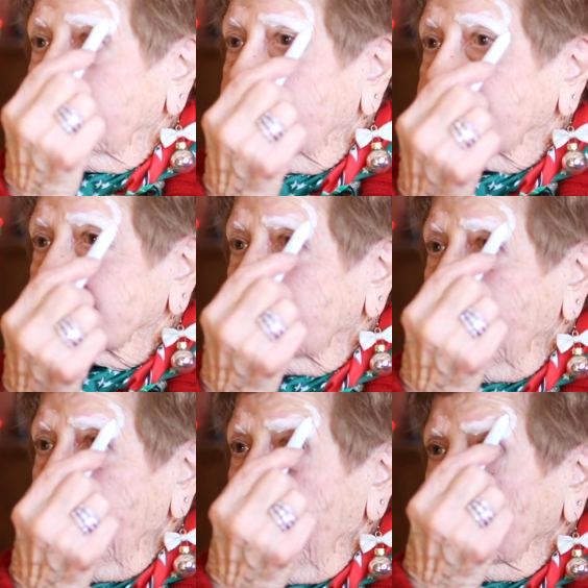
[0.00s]
this,
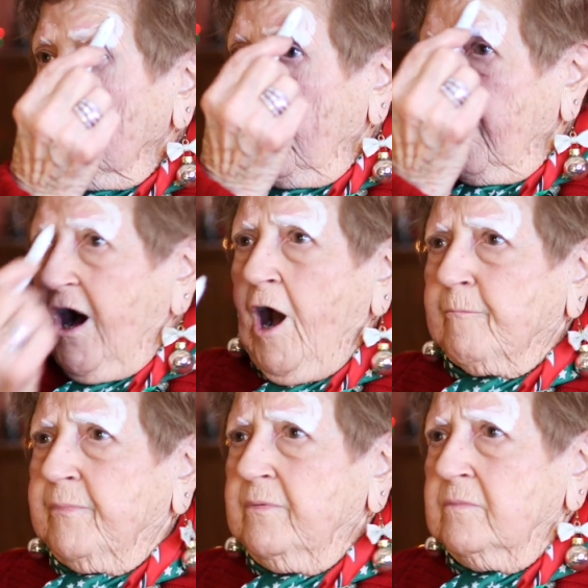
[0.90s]
and go
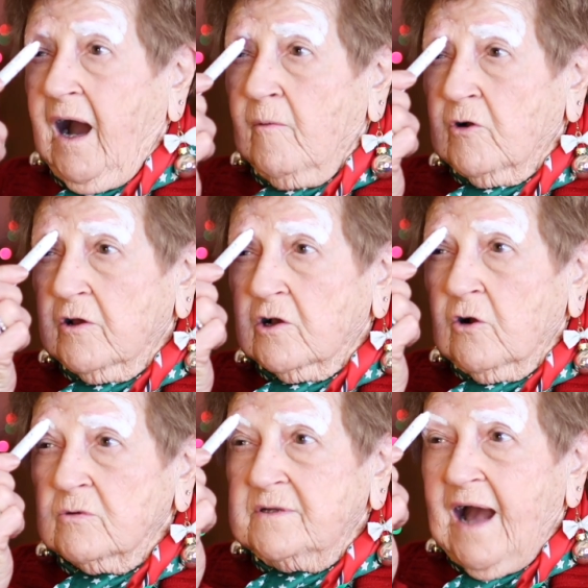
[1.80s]
up. I'm gonna
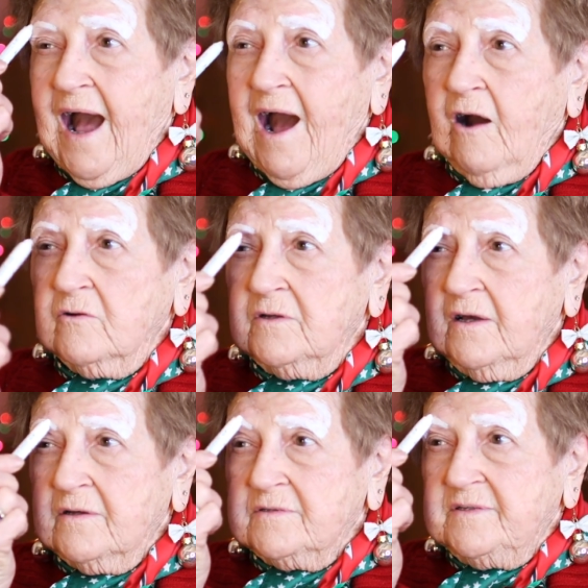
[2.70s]
go down,
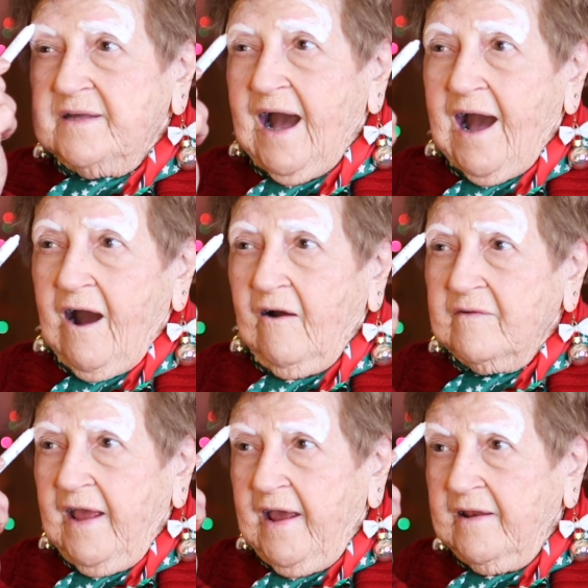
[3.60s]

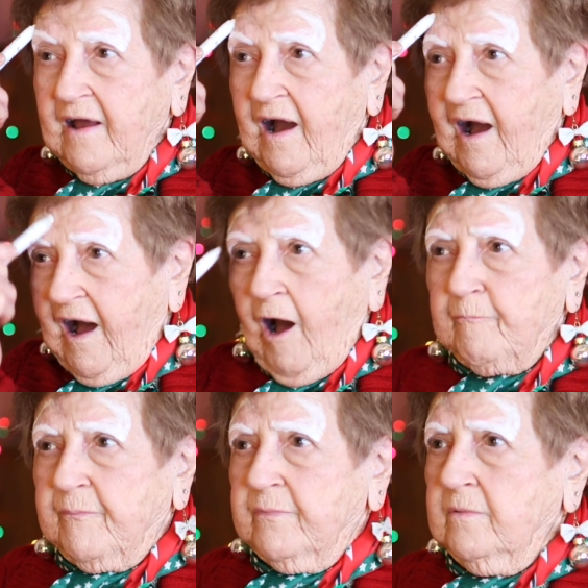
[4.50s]
down, and
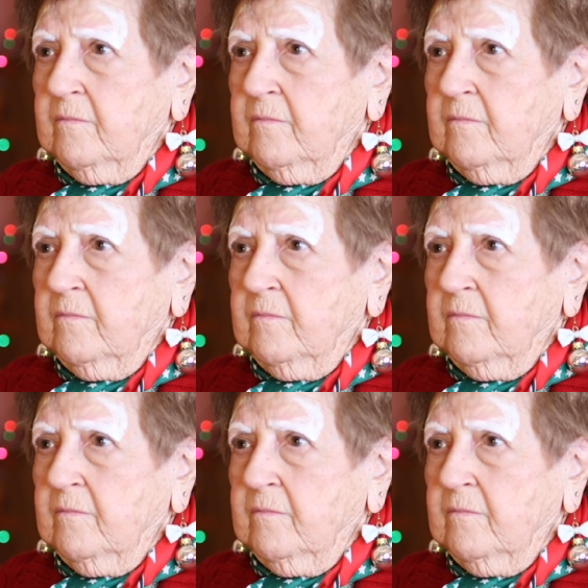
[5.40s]
up.